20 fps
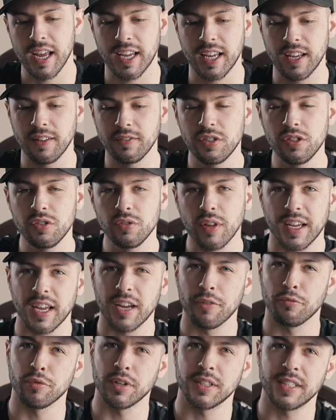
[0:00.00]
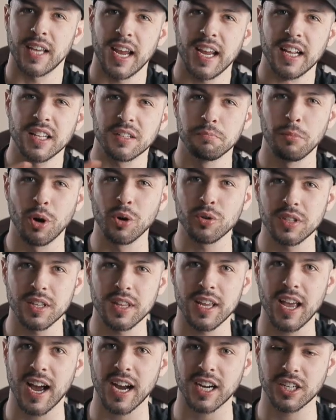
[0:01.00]
It gives you like, it retains most
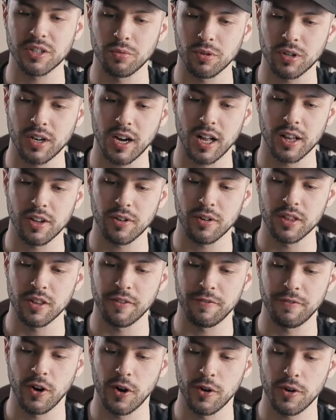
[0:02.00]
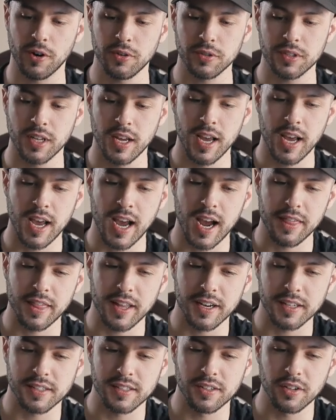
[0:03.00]
of the actual color in the photos and
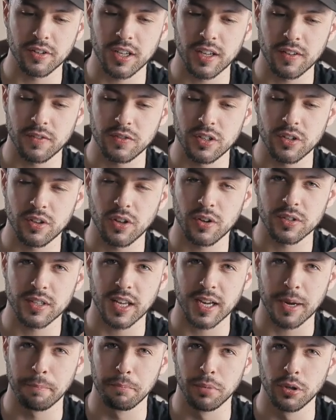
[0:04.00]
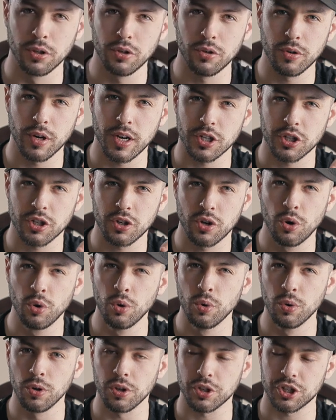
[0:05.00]
then it still gives you those like bluish,
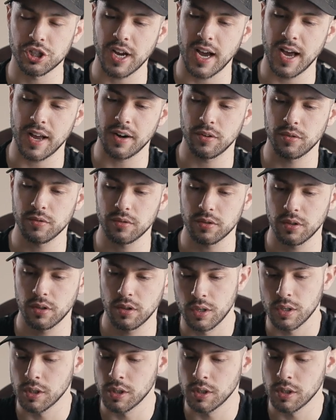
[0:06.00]
cool shadows.